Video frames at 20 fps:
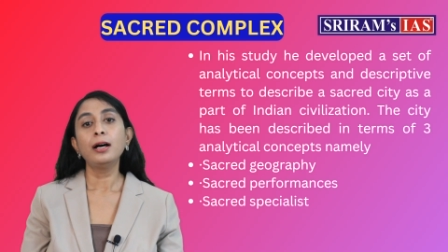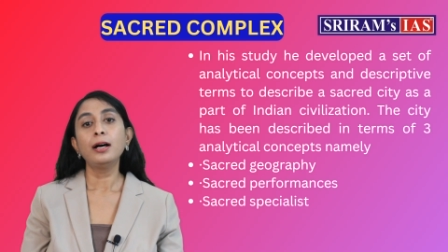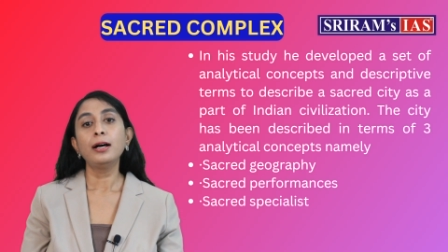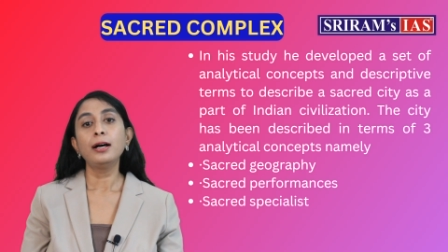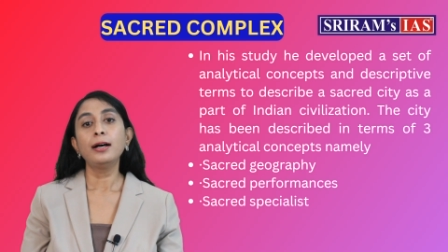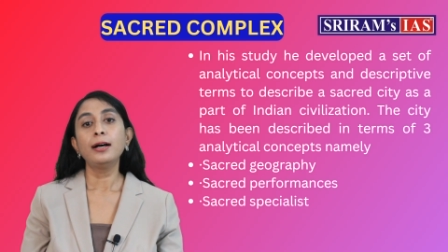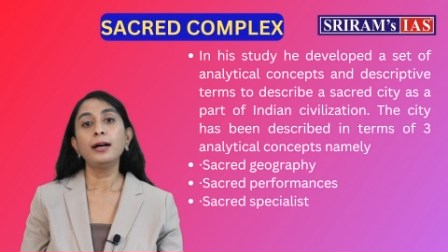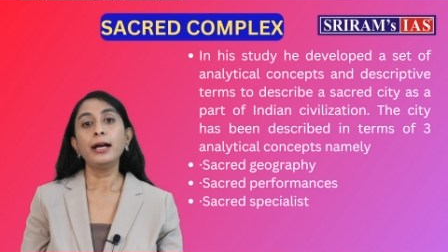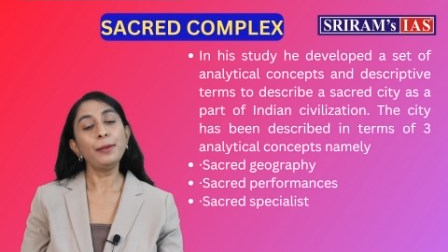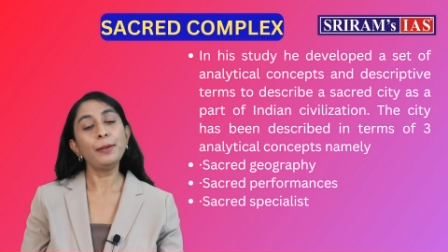
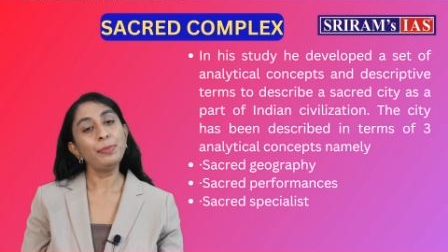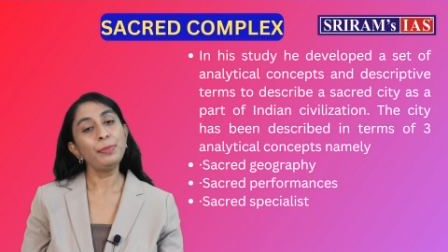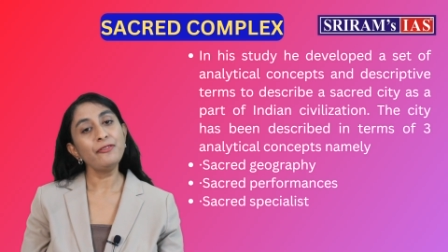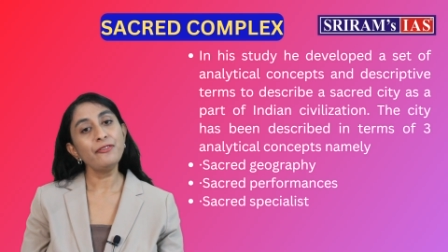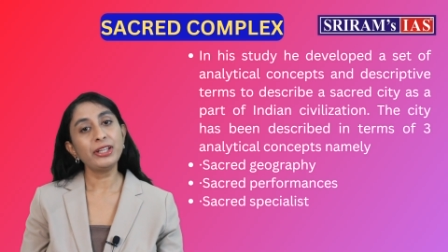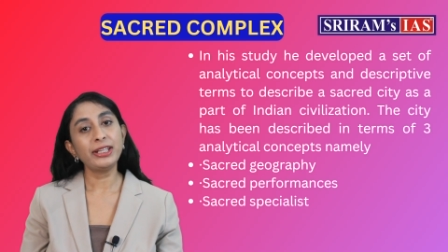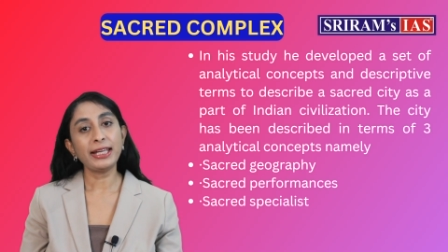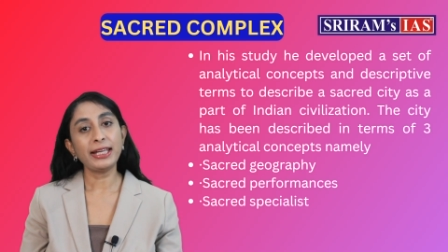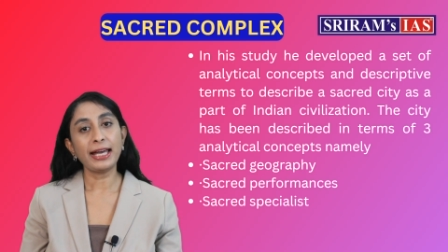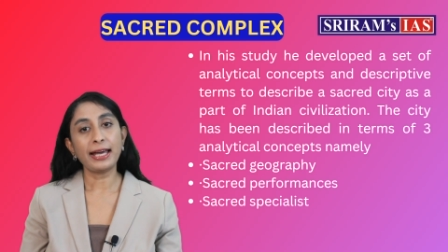L.P.
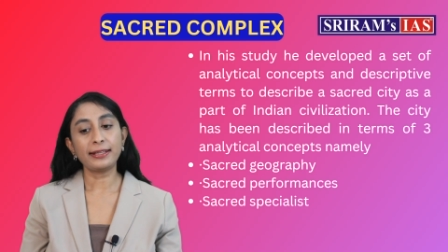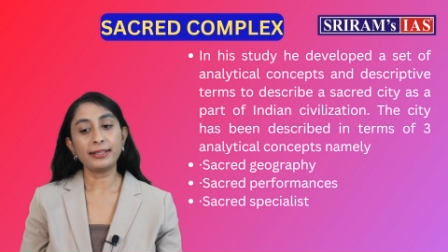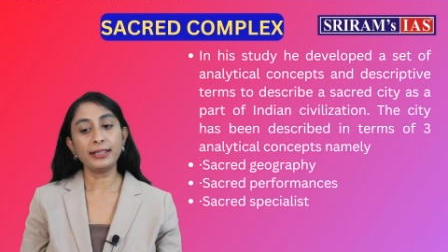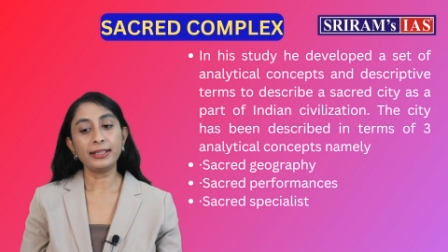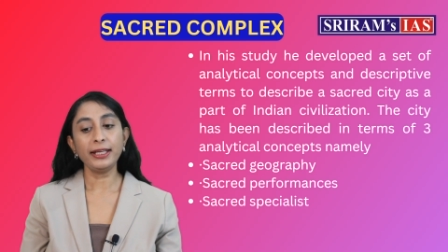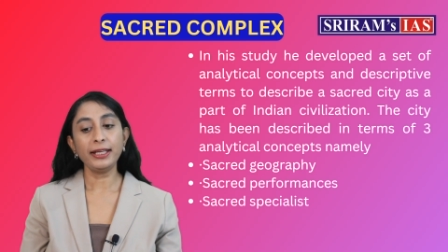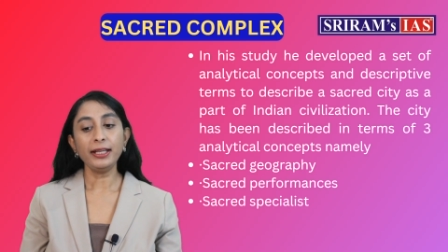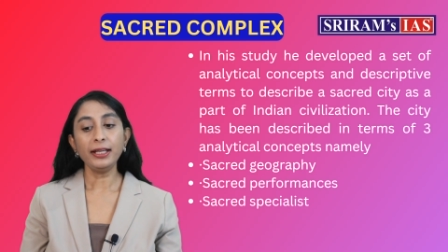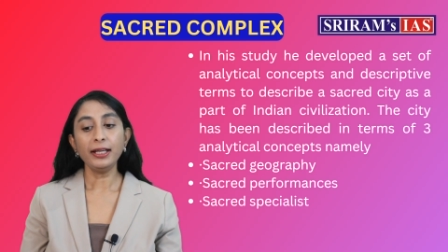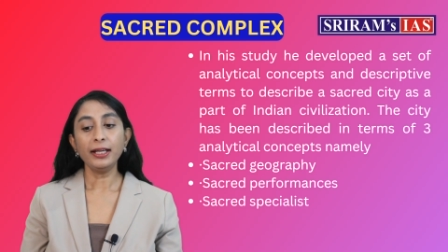Vidyarthi
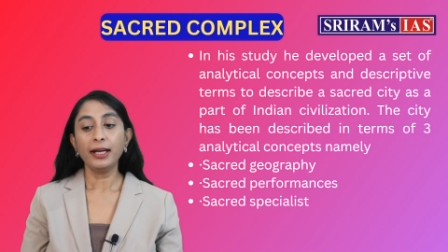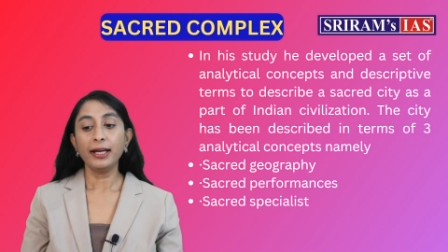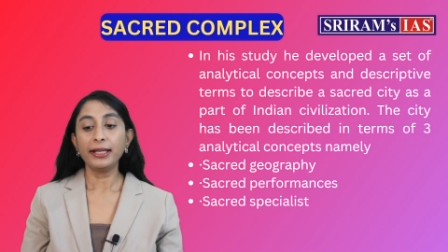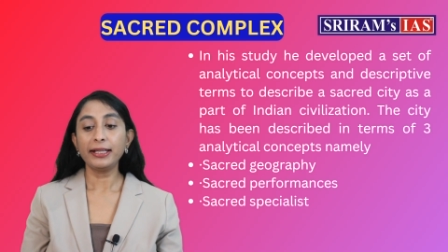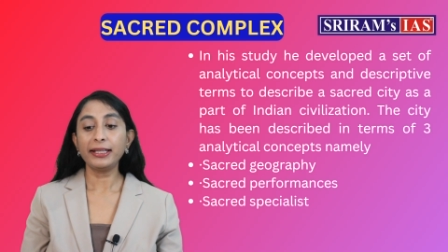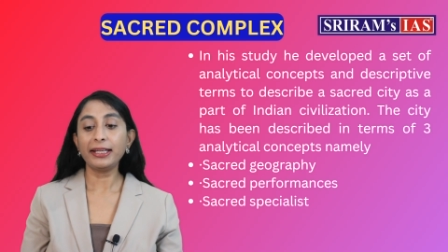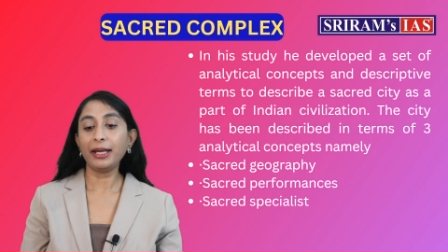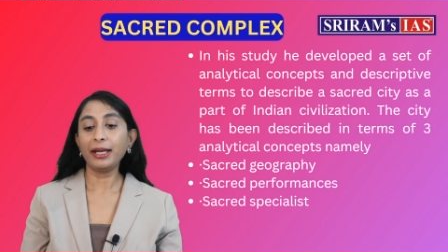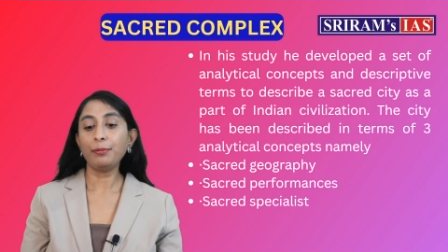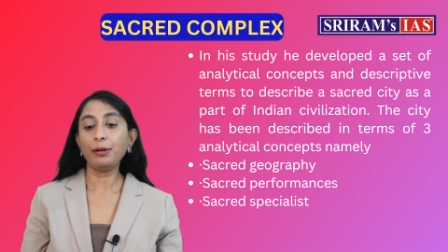
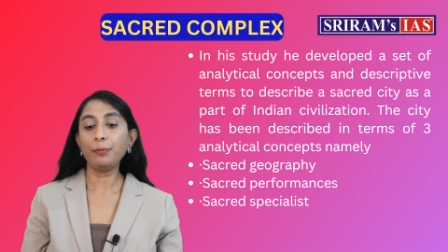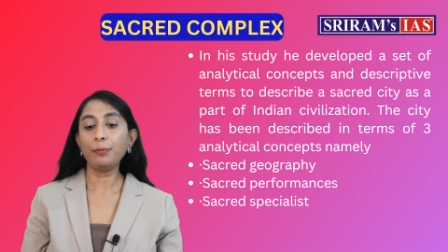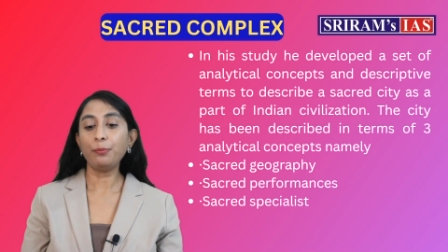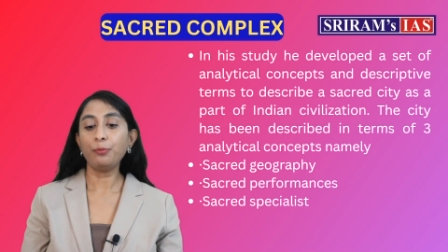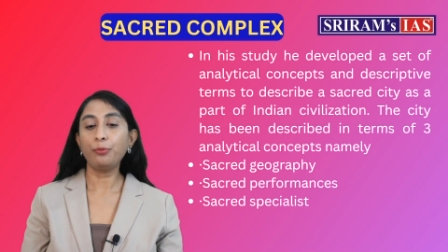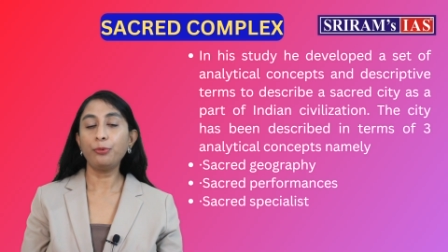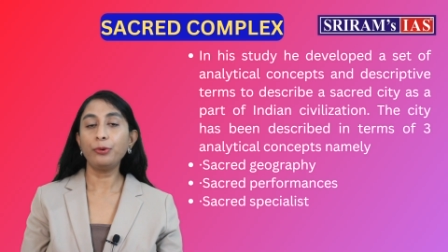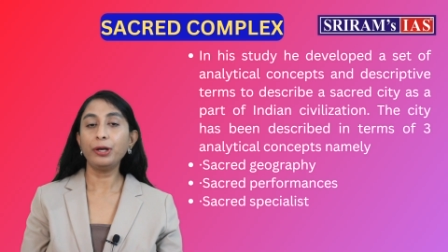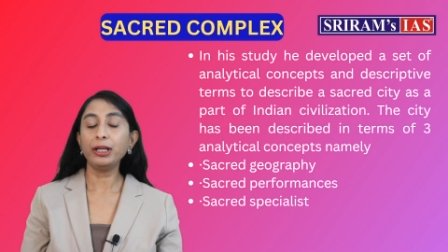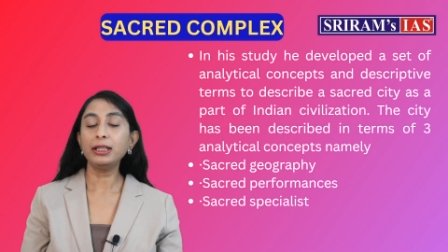came up
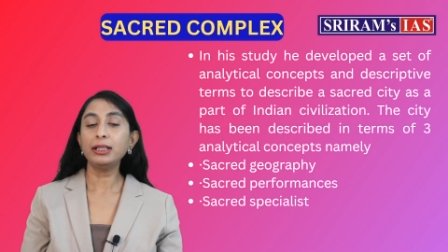with